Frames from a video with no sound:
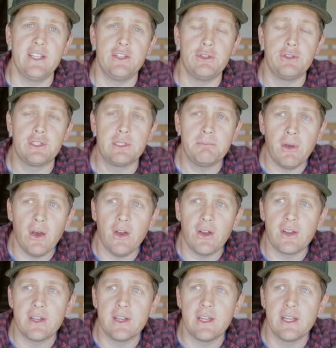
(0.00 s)
to
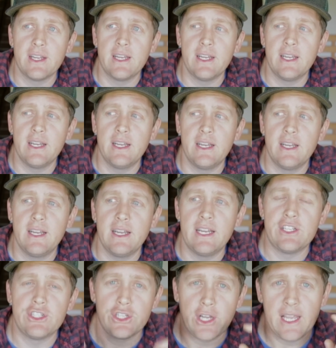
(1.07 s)
spark
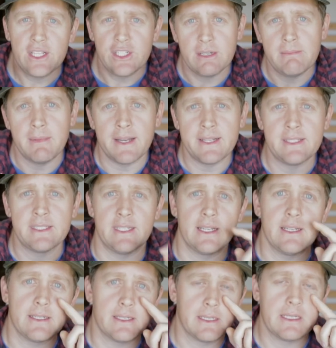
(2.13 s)
a change in
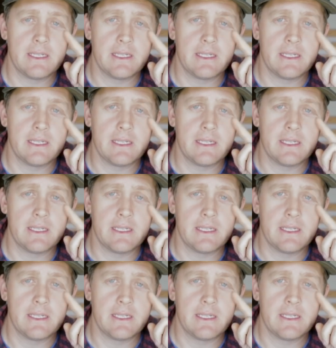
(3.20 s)
mindset.